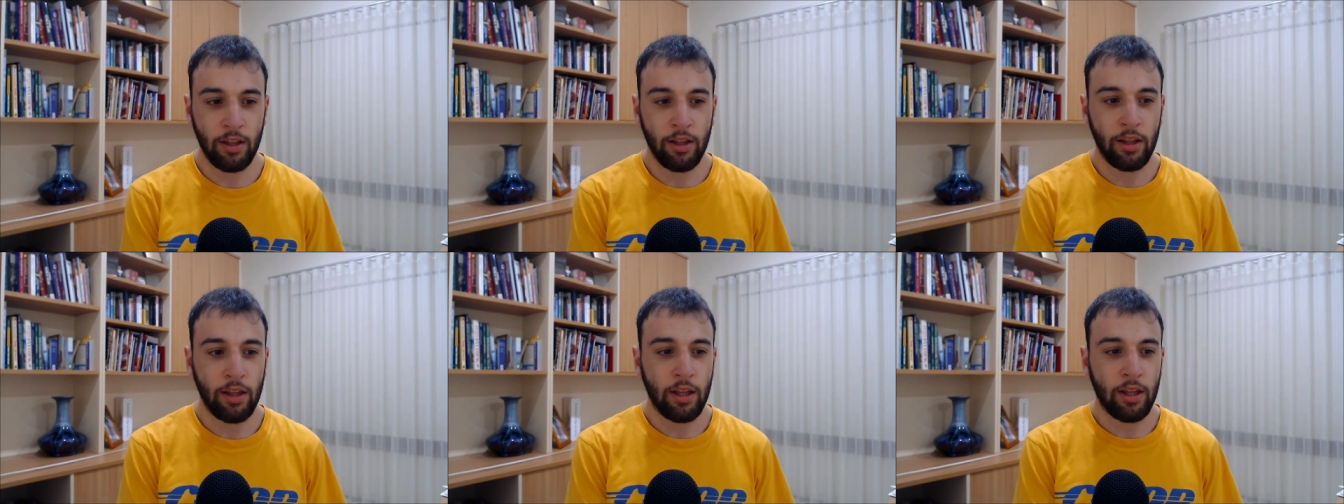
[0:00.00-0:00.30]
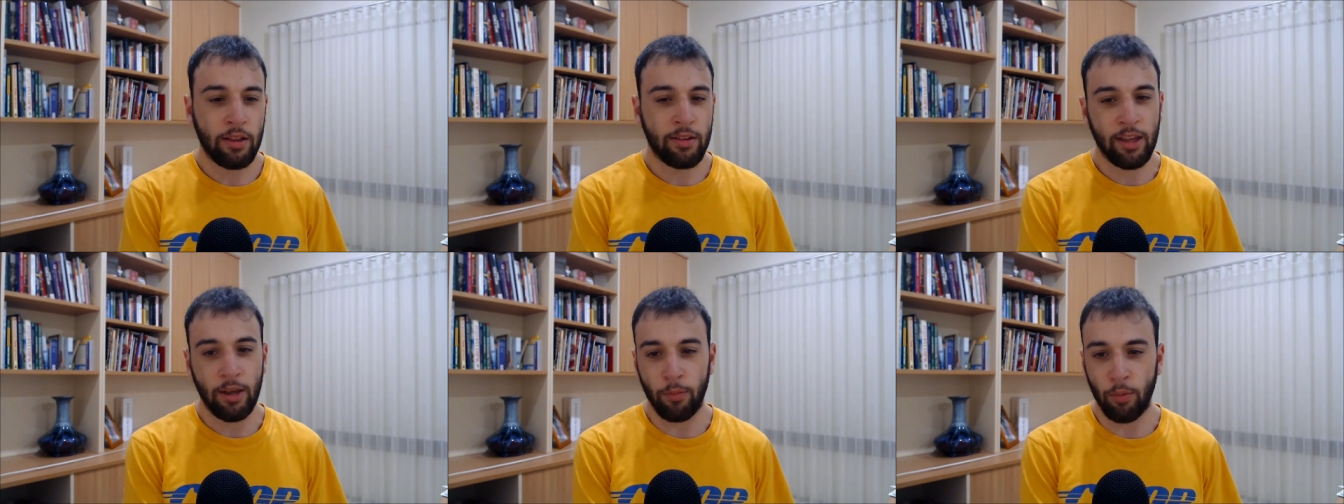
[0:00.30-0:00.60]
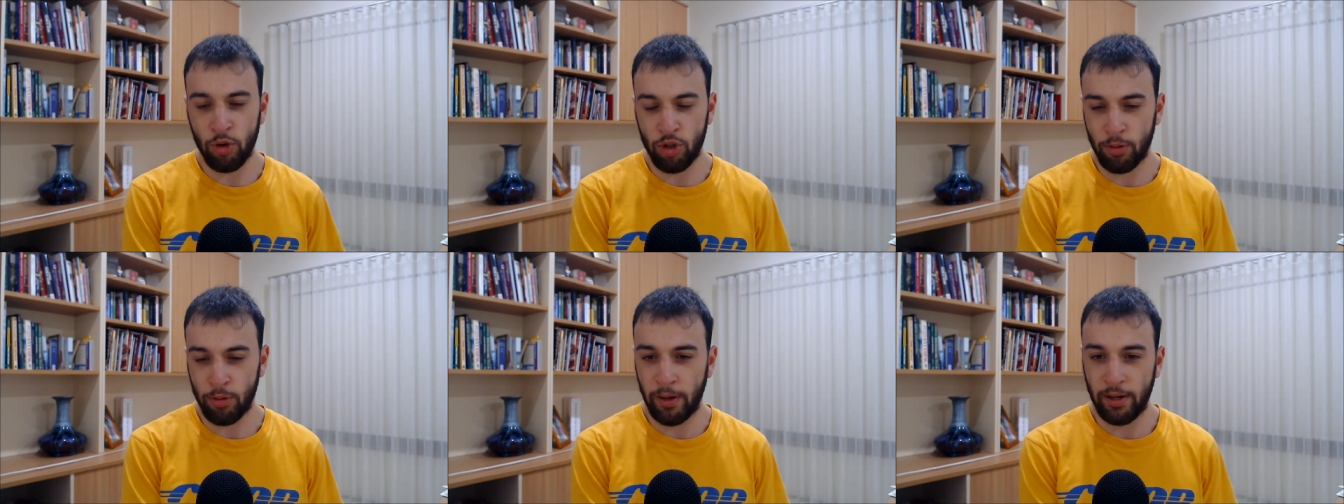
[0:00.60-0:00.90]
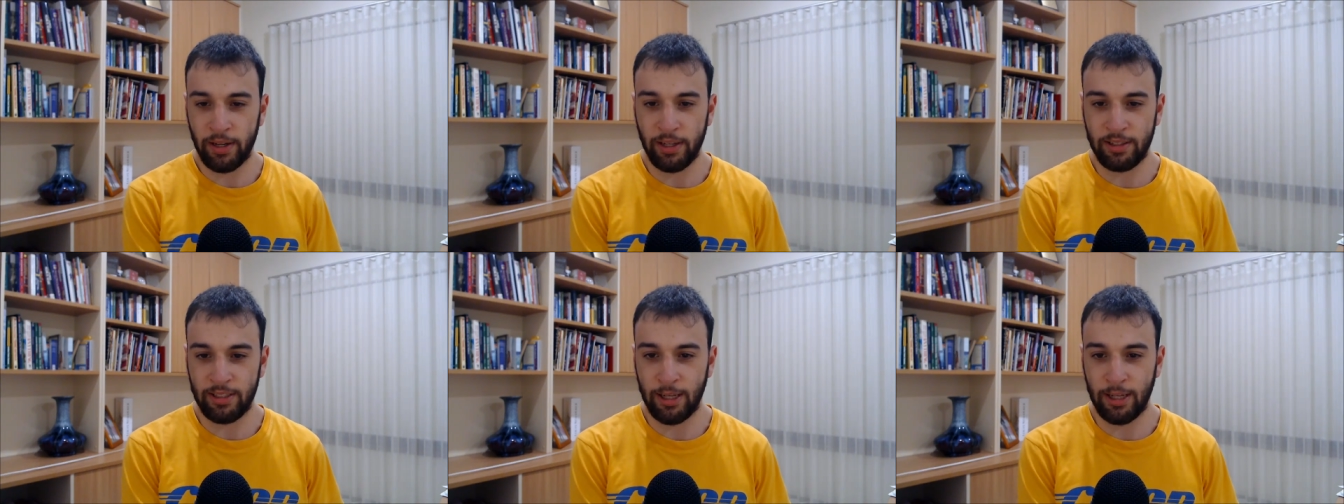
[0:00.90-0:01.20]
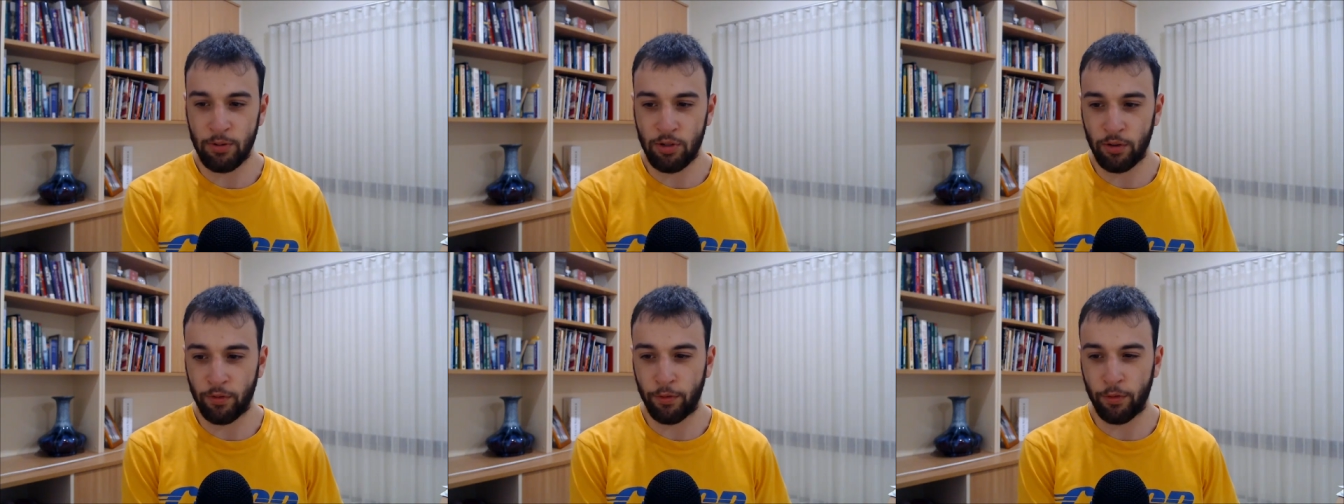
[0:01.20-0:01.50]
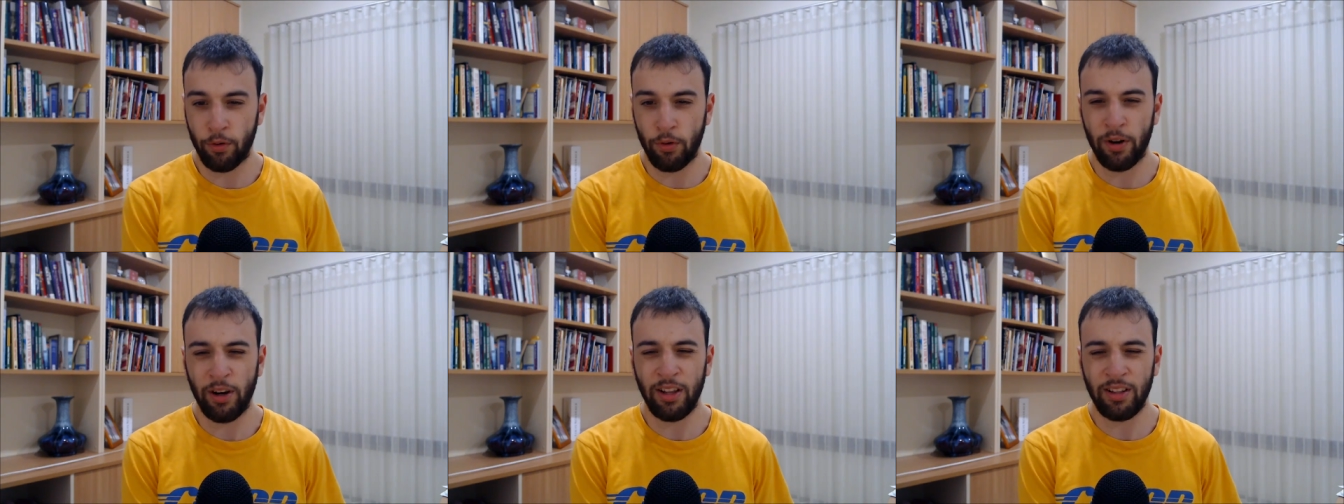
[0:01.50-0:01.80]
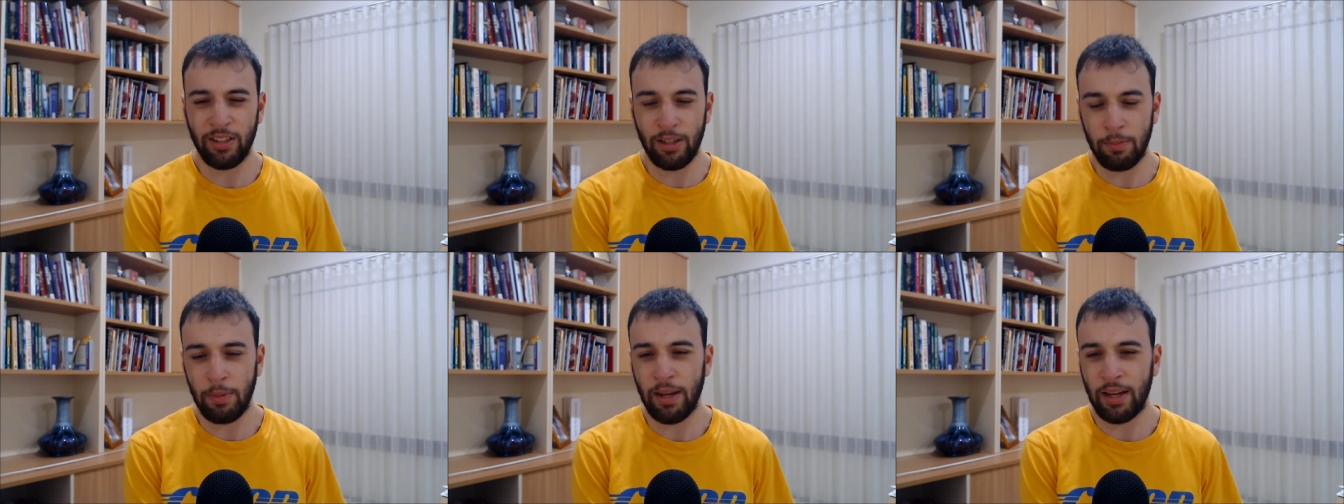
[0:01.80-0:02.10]
Sam Walsh made an exception for, and I
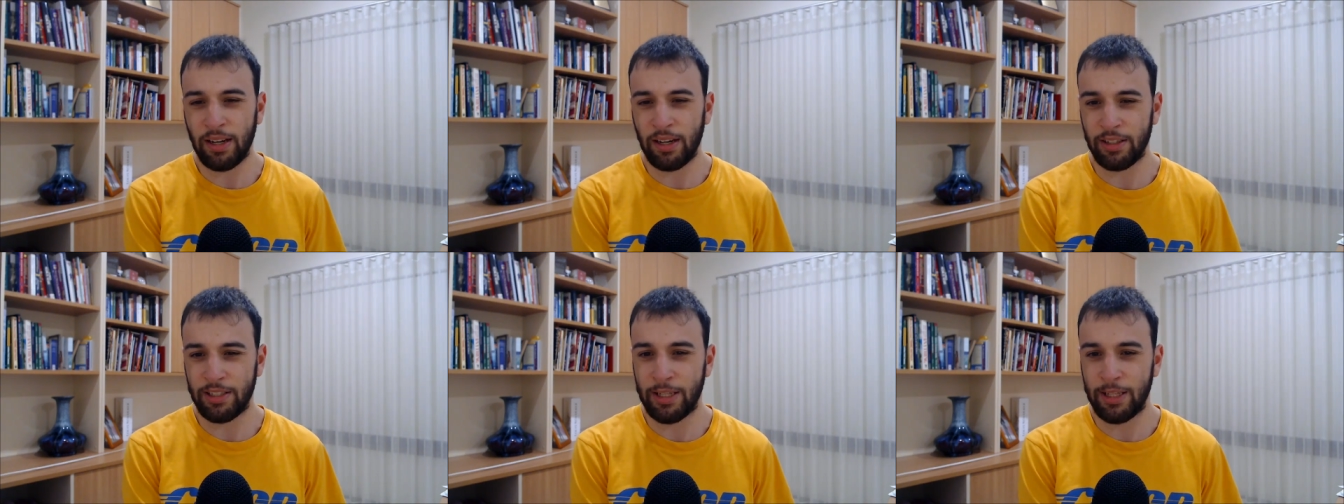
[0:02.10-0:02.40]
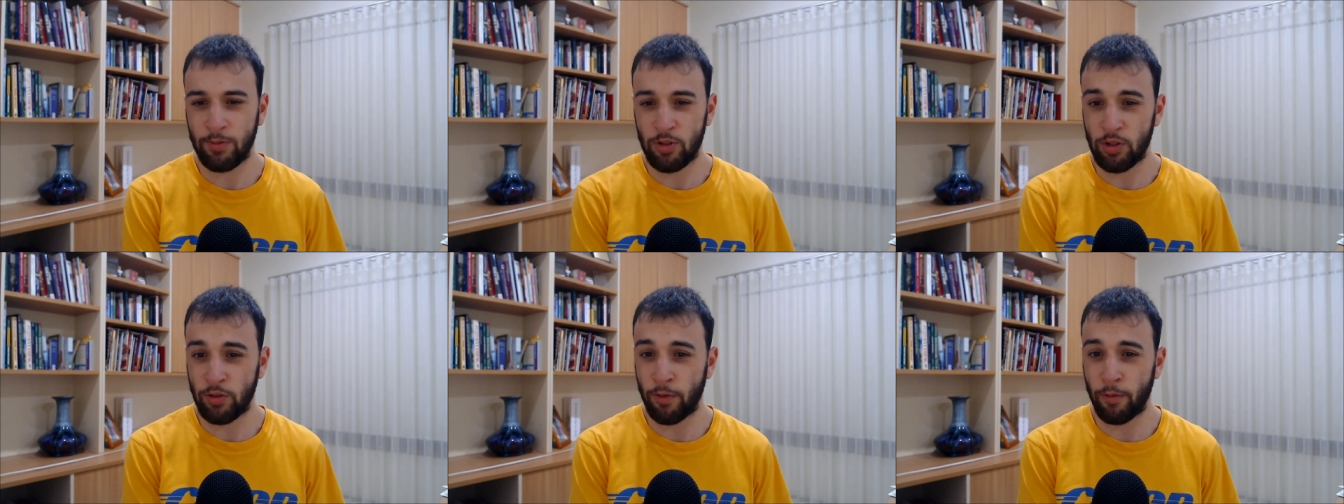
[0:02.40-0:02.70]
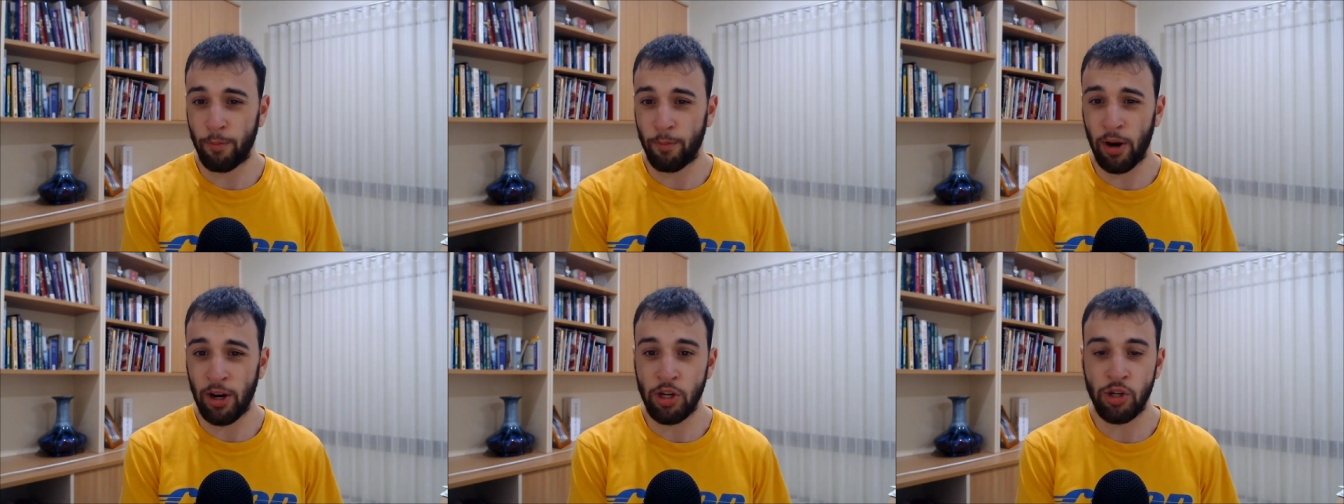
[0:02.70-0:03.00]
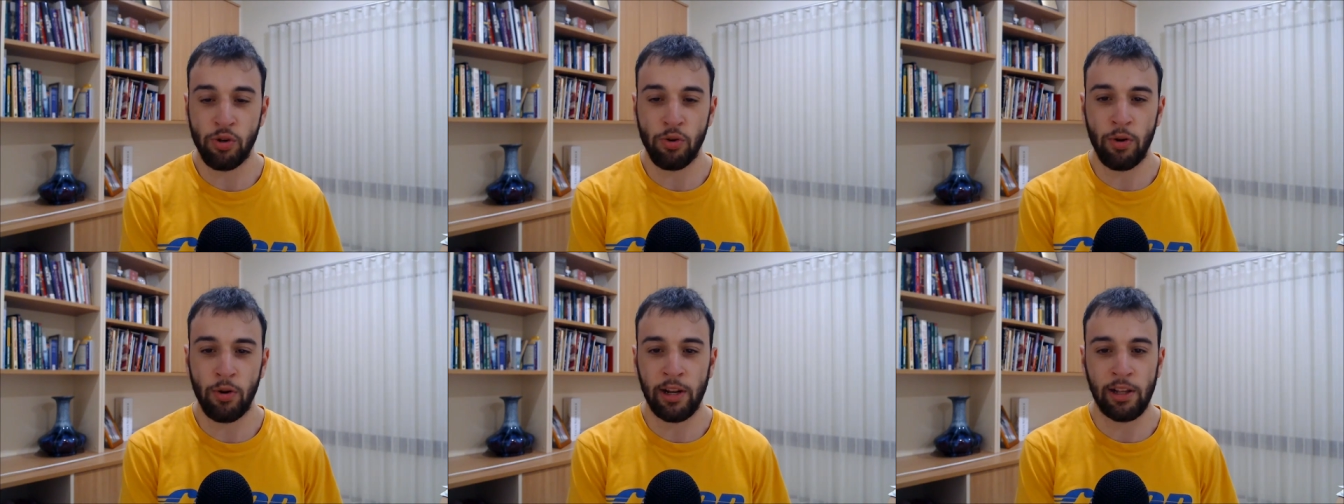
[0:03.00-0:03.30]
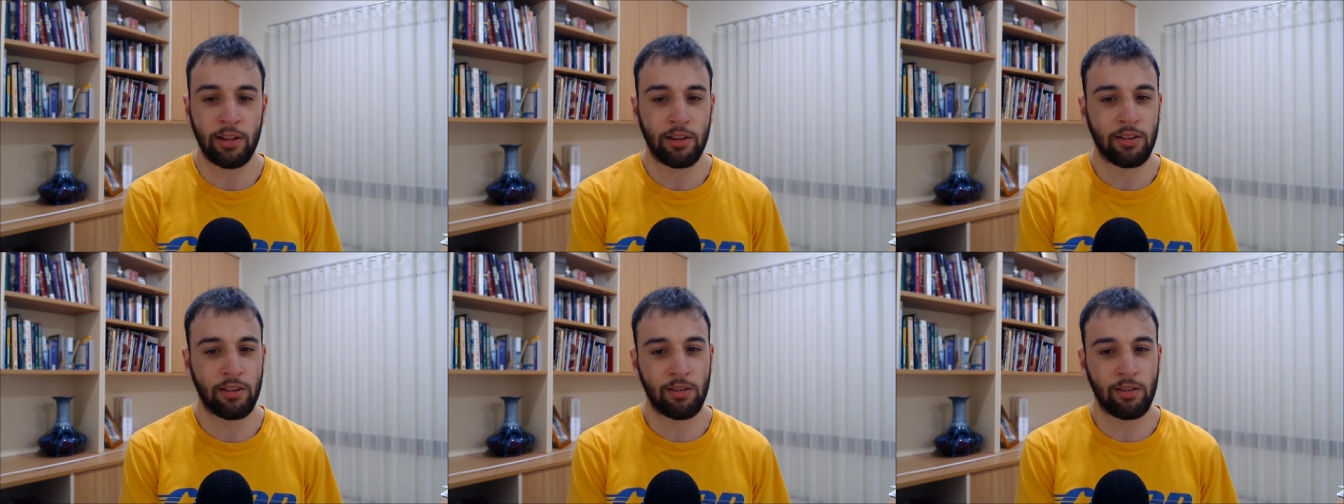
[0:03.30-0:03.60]
did make an exception for Brayshaw, and it